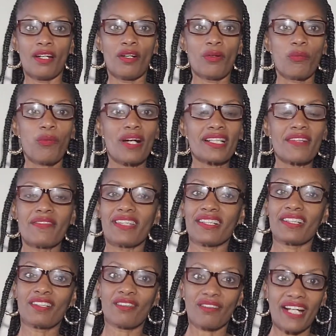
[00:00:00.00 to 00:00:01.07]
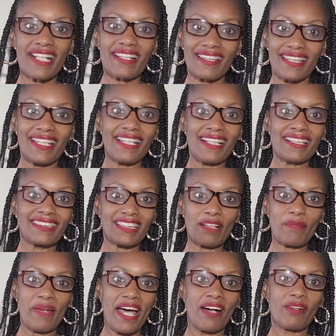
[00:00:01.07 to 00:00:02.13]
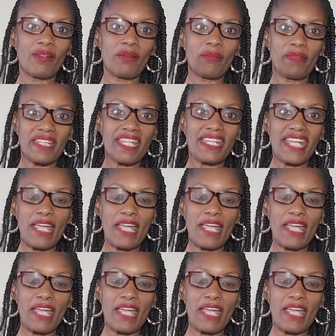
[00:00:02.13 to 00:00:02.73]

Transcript: One of the great things about being